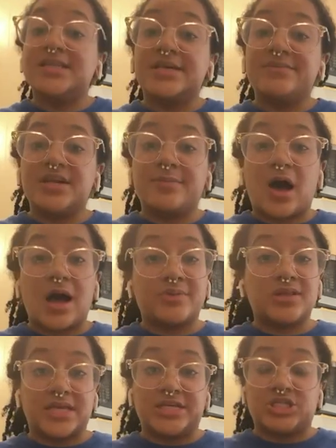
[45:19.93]
limited
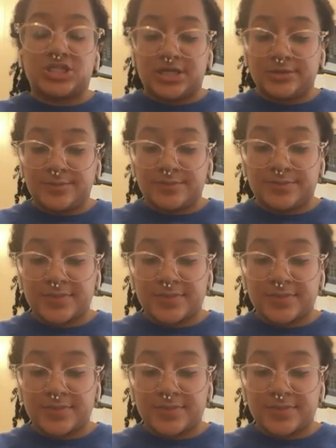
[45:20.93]
population.